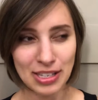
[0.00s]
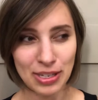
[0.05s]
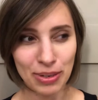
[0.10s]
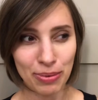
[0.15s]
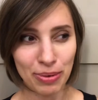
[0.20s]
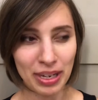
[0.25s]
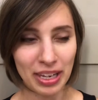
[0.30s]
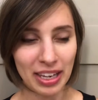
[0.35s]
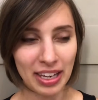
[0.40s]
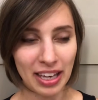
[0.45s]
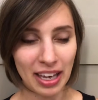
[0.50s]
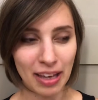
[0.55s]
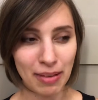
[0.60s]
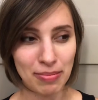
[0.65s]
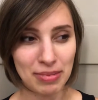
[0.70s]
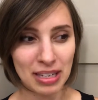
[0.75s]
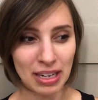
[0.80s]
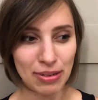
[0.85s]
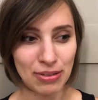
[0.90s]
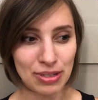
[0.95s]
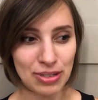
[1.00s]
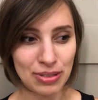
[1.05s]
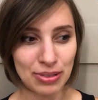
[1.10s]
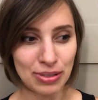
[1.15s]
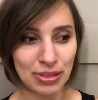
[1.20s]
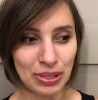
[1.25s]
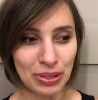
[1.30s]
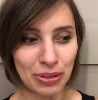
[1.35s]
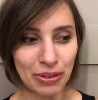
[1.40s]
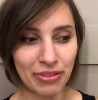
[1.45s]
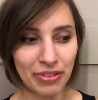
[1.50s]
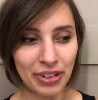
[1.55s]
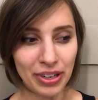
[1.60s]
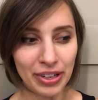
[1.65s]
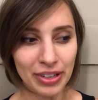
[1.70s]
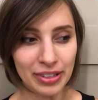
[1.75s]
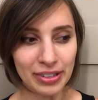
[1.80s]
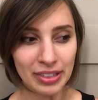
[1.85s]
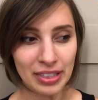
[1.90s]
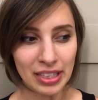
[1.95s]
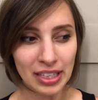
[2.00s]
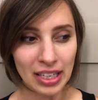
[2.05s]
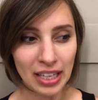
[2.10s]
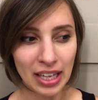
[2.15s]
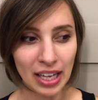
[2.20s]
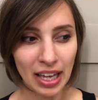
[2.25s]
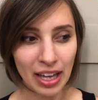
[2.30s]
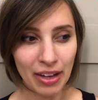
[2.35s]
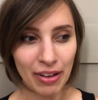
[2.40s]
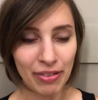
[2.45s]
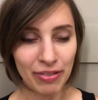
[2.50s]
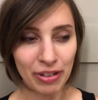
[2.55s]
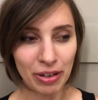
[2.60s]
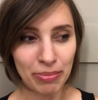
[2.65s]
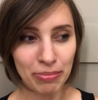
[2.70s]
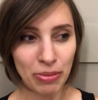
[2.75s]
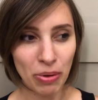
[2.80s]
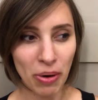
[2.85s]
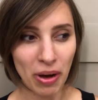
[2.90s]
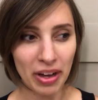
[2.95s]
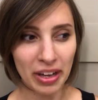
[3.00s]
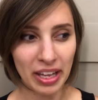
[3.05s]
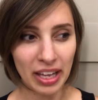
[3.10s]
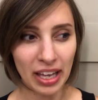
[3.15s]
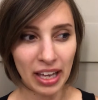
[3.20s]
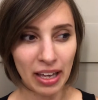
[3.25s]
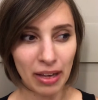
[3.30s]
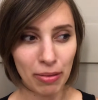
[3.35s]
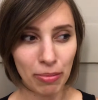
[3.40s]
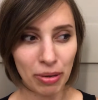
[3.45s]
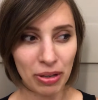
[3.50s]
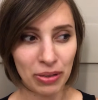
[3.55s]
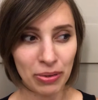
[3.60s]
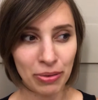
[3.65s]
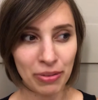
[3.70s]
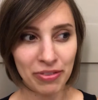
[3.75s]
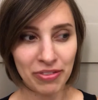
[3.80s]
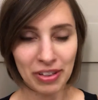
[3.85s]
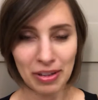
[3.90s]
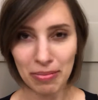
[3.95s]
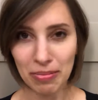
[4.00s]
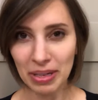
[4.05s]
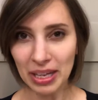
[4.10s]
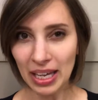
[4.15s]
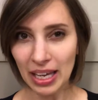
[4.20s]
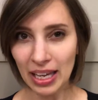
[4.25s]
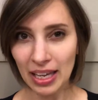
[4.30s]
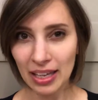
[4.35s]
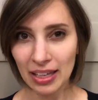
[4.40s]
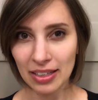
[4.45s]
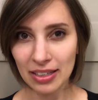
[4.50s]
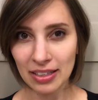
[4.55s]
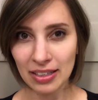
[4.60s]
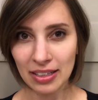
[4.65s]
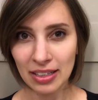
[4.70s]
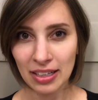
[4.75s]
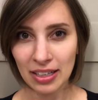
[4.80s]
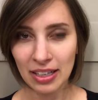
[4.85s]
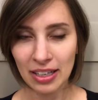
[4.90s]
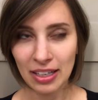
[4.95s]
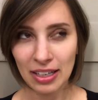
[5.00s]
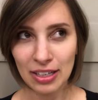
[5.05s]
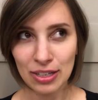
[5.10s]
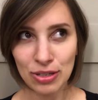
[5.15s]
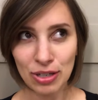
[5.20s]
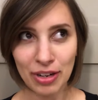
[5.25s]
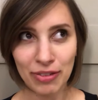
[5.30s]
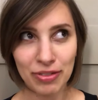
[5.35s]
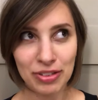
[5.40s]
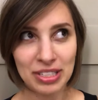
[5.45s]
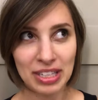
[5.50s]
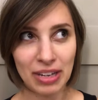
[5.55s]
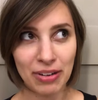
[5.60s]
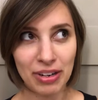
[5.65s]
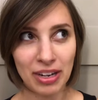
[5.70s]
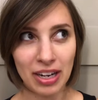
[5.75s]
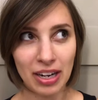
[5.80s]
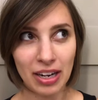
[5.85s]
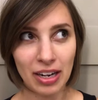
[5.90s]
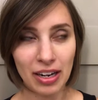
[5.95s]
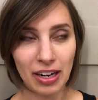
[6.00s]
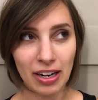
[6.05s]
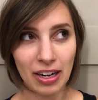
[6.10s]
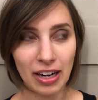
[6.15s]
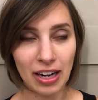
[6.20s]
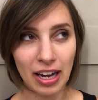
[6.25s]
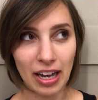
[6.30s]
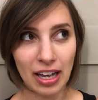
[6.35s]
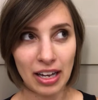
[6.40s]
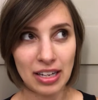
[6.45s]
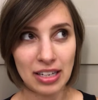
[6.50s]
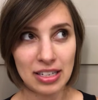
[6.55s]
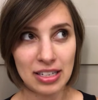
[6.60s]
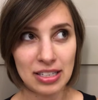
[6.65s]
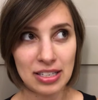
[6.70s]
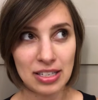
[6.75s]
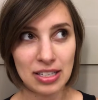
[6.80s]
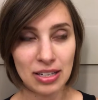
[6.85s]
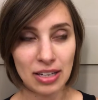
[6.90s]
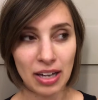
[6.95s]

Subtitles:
So we came down to Louisville from Milwaukee and brought the whole family and traveled down here. And